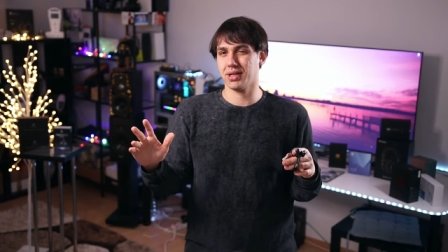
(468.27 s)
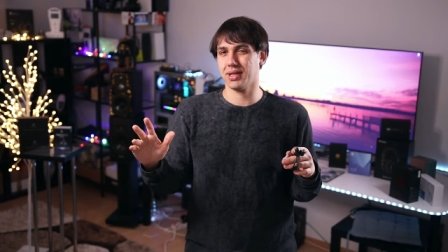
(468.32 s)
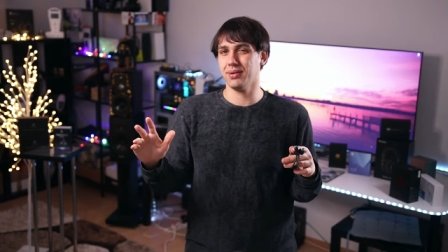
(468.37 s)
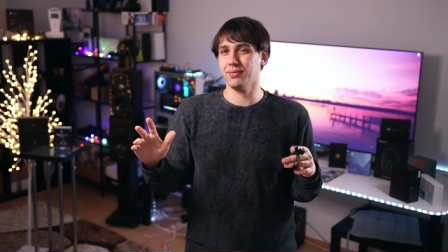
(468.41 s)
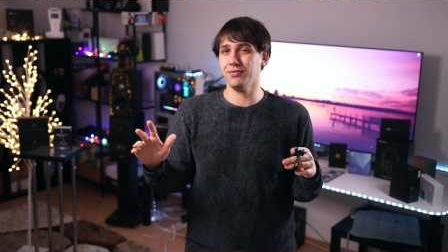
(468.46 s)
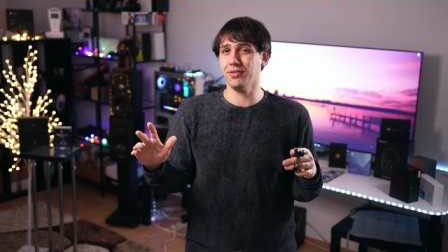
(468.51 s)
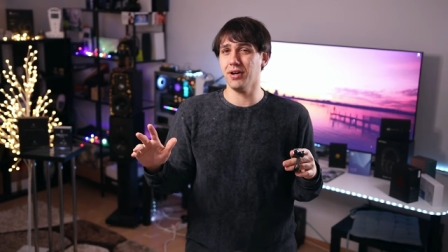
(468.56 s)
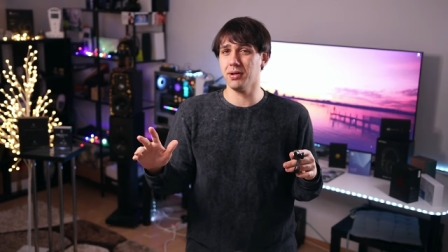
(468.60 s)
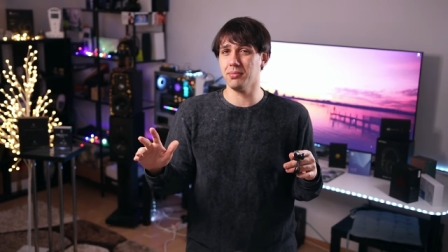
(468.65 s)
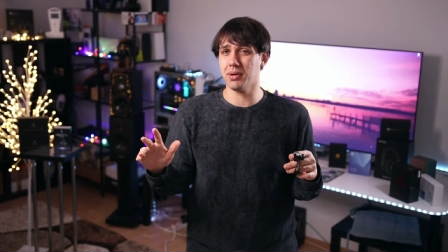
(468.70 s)

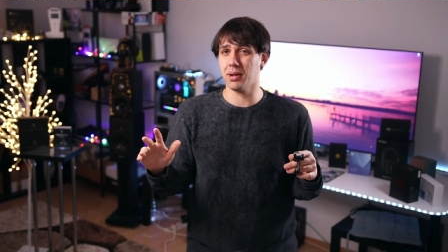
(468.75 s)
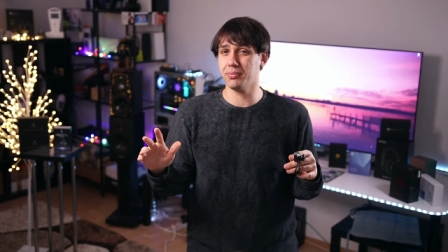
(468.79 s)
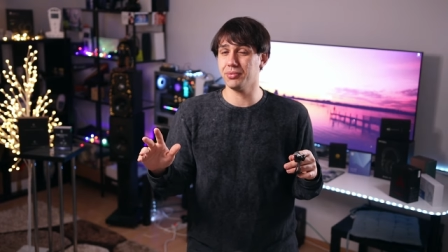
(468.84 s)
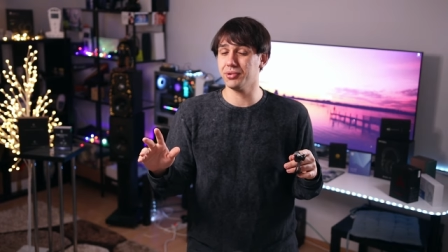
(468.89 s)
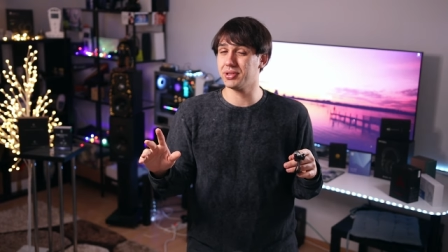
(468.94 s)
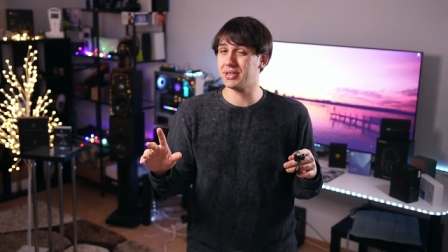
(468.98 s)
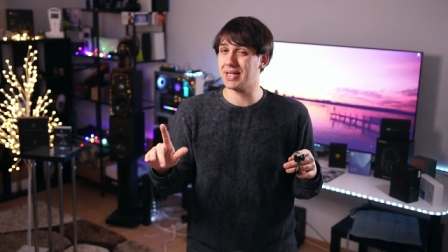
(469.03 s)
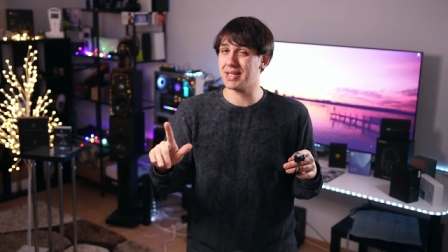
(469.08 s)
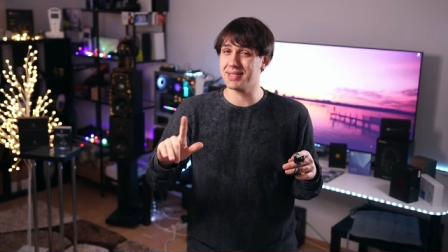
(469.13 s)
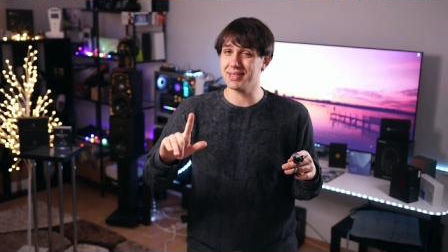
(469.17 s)
Campfire
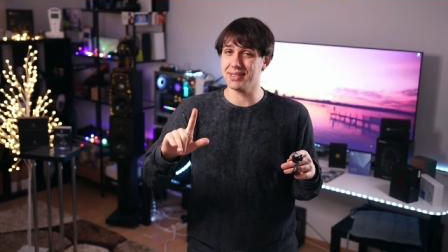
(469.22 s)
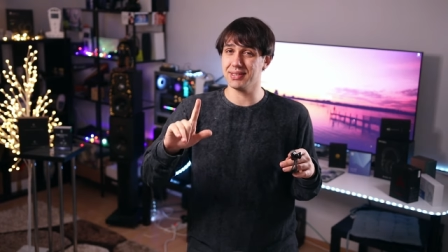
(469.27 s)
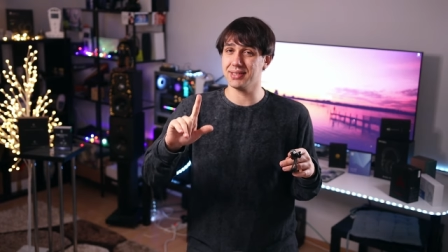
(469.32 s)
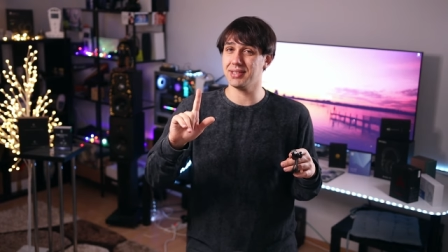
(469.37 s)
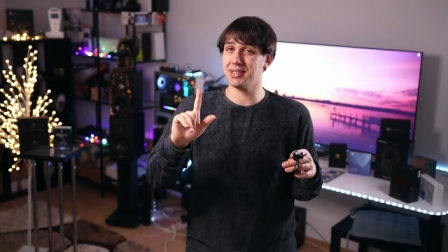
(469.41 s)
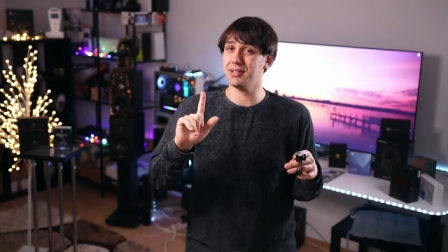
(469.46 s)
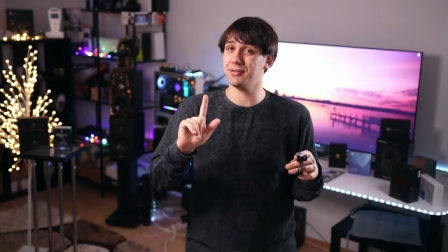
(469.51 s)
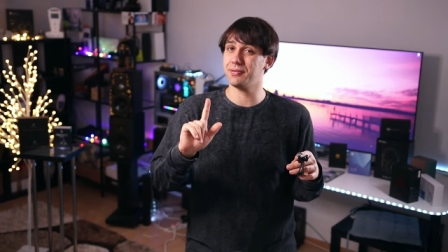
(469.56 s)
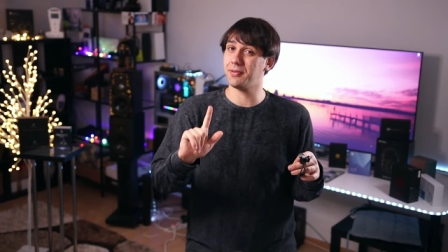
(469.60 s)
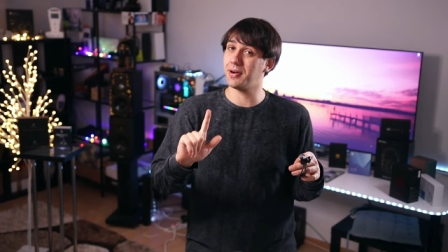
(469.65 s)
Mammoth doesn't
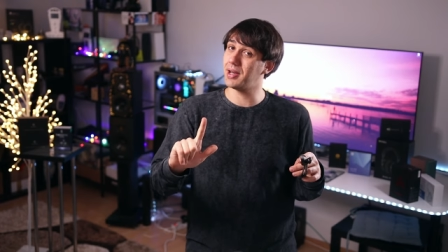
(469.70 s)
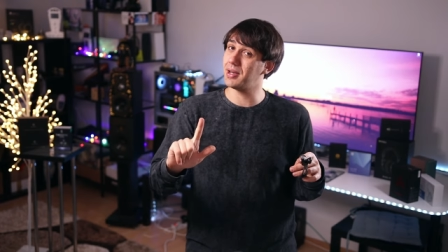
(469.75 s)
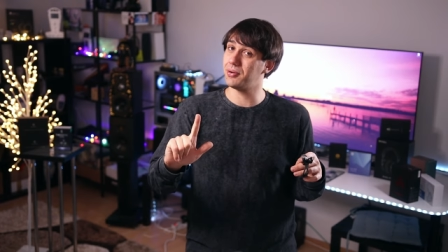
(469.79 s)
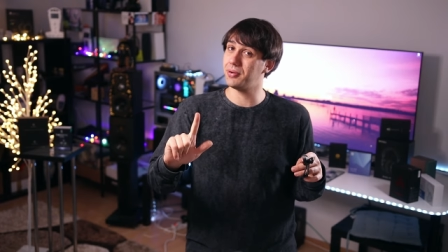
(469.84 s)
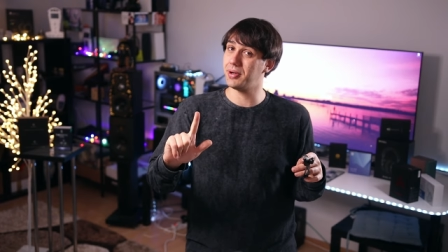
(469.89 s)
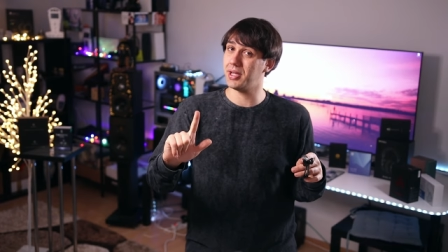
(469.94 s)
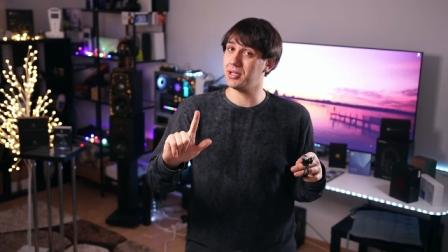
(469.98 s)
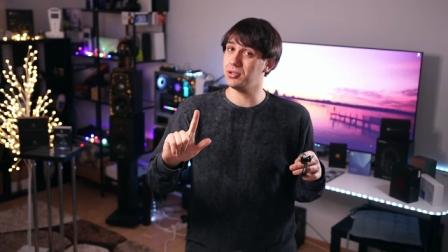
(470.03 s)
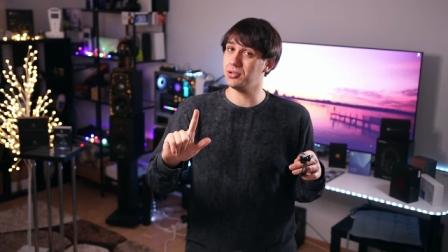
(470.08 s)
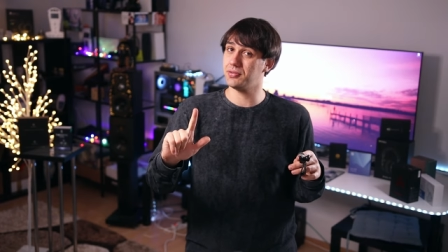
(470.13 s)
really
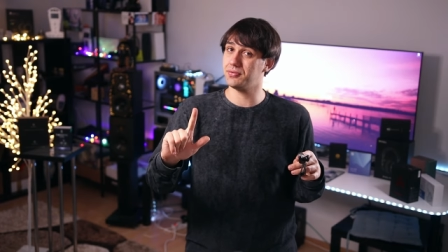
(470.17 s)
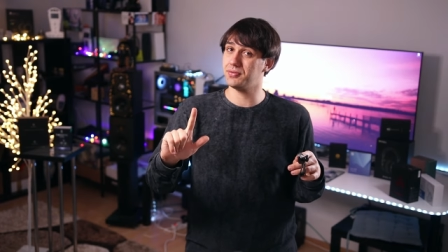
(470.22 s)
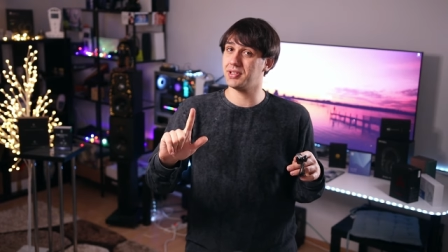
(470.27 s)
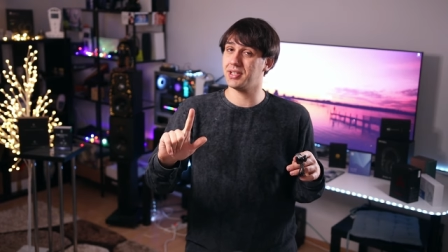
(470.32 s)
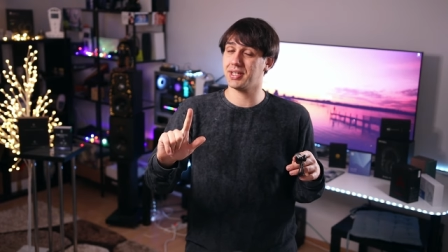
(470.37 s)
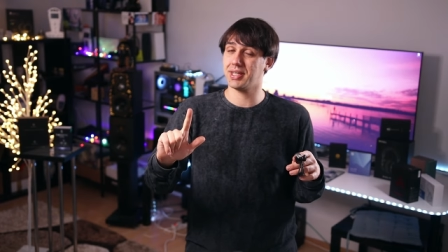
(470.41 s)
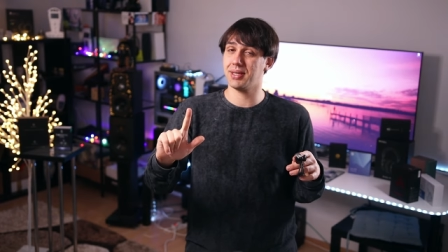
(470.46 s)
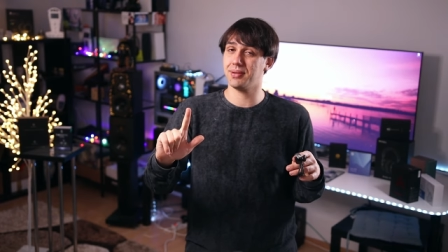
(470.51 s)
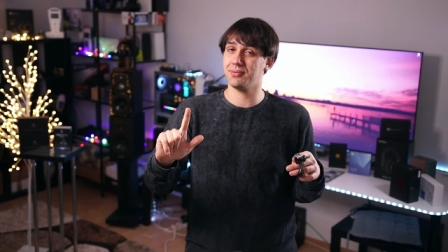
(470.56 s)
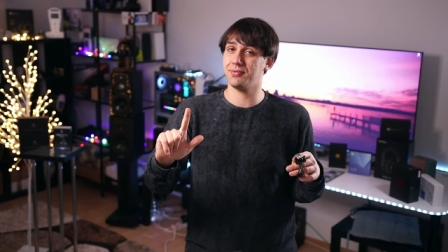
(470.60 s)
follow any of
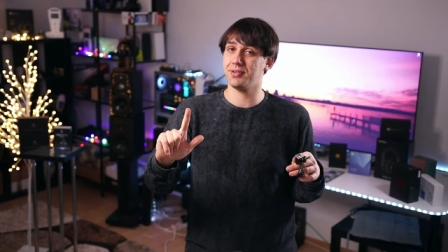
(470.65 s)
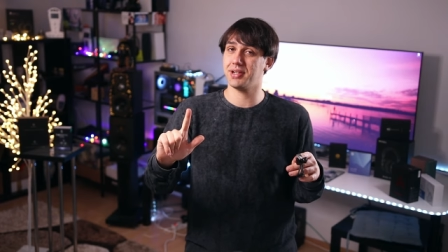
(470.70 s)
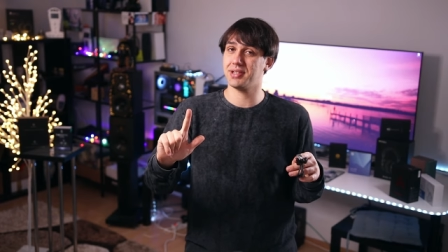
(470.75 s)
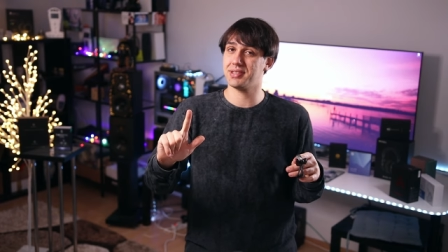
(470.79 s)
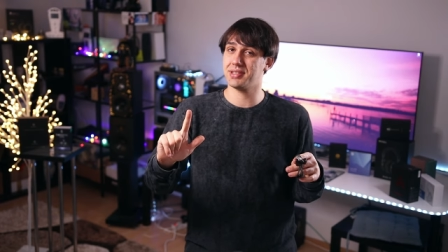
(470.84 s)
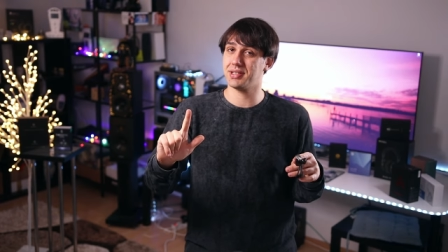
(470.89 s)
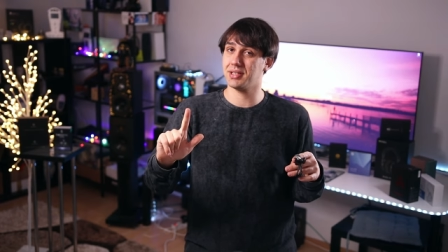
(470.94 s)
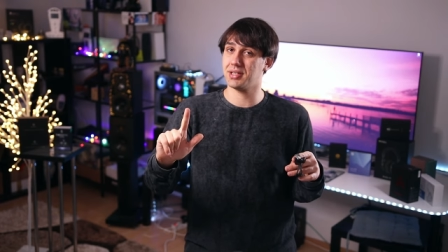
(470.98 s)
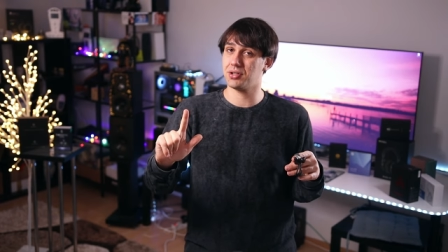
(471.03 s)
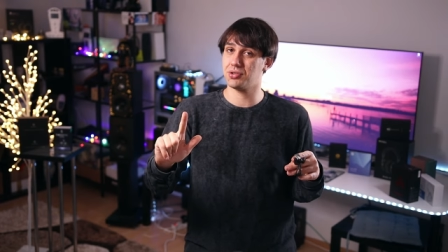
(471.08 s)
the Campfire
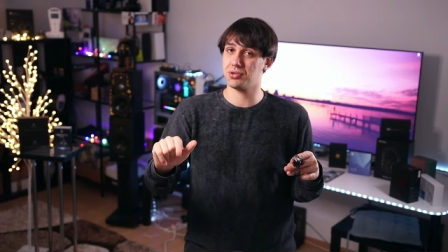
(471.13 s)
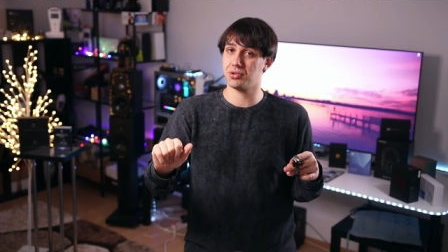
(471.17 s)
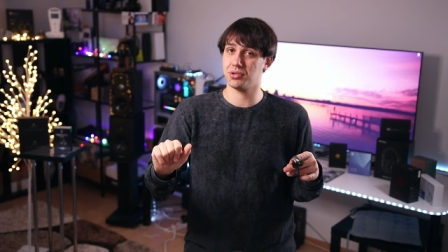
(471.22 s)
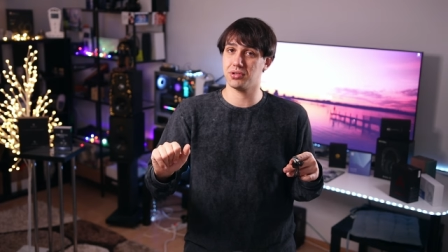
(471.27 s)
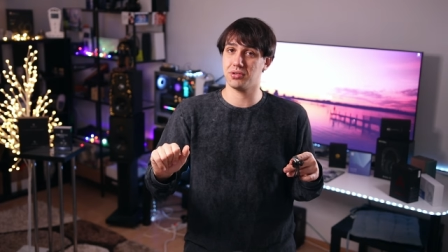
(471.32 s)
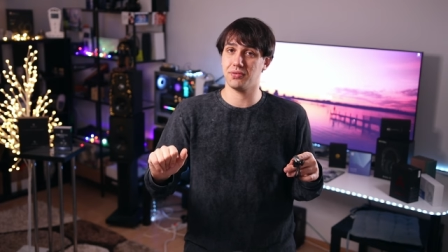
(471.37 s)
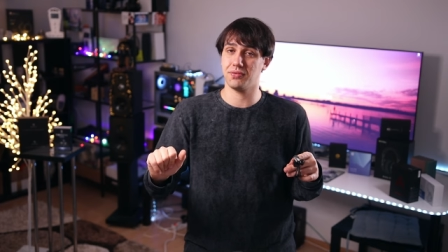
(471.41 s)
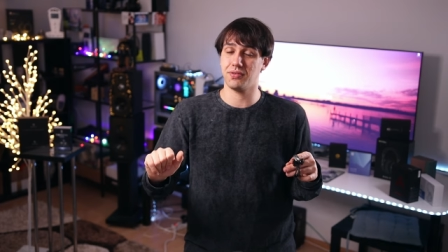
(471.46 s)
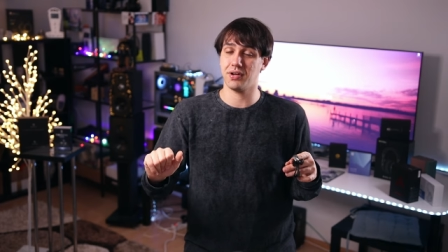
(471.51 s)
signatures so